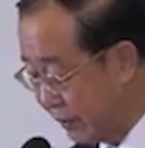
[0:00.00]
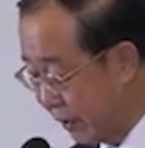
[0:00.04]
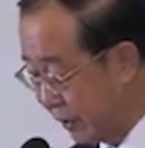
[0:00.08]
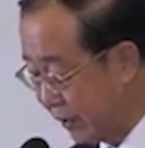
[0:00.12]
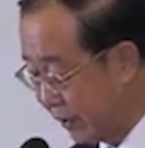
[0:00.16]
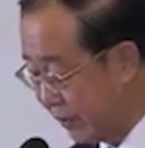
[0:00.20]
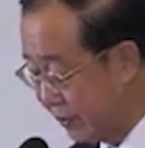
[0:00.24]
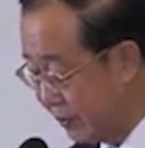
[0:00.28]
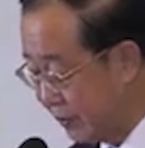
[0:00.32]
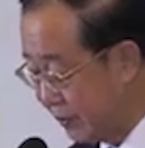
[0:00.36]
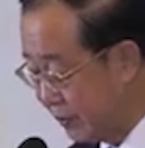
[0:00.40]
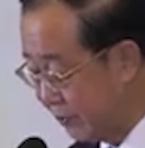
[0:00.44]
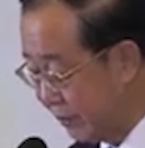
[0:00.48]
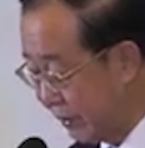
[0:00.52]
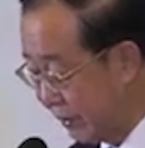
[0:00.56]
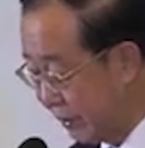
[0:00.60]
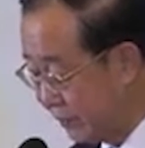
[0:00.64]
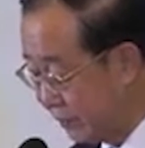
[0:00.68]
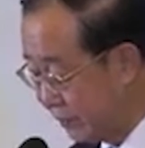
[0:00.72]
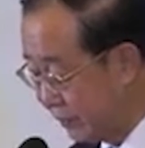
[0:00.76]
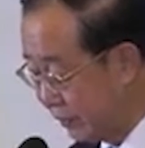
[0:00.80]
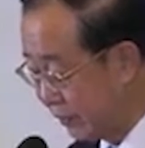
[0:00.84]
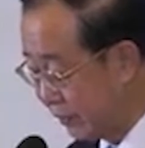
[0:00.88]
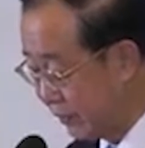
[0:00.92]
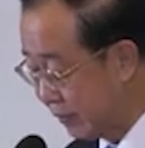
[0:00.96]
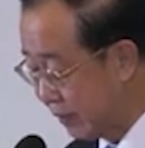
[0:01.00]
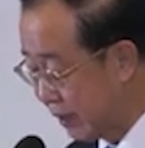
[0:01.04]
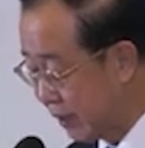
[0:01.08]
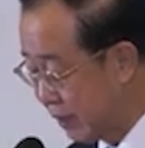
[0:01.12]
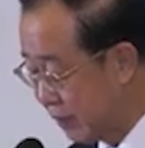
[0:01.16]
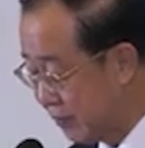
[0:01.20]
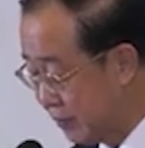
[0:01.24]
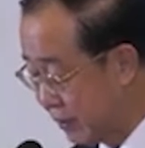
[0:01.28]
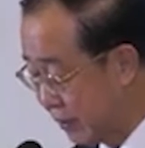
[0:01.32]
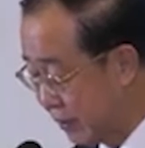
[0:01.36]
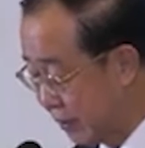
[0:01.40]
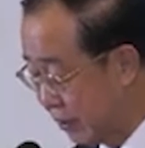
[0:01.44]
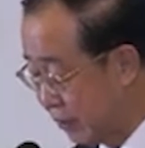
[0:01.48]
anticipated
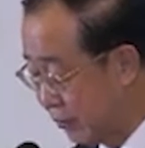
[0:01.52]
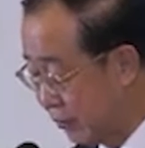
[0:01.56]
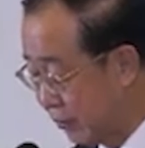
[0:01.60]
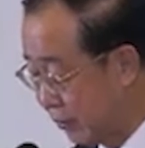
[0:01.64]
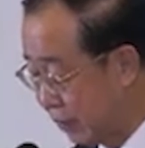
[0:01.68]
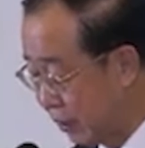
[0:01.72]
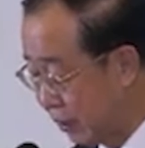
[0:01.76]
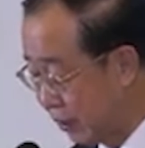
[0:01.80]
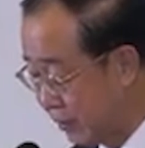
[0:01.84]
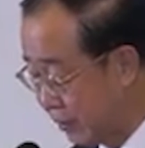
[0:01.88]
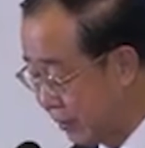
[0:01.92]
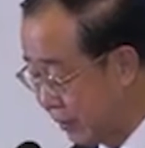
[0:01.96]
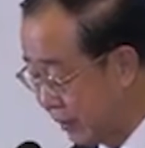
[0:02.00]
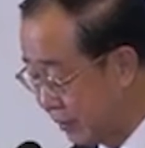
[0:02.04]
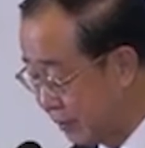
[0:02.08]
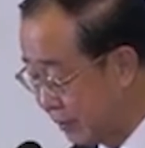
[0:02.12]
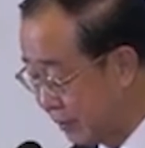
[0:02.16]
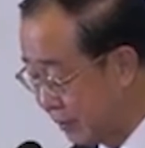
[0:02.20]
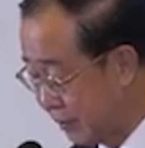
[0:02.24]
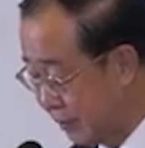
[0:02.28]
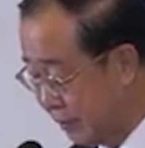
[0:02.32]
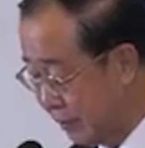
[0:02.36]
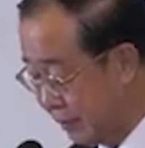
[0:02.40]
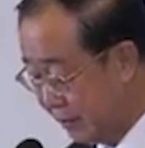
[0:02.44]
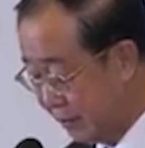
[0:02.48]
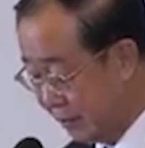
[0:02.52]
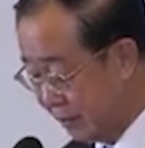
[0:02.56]
large-scale projects.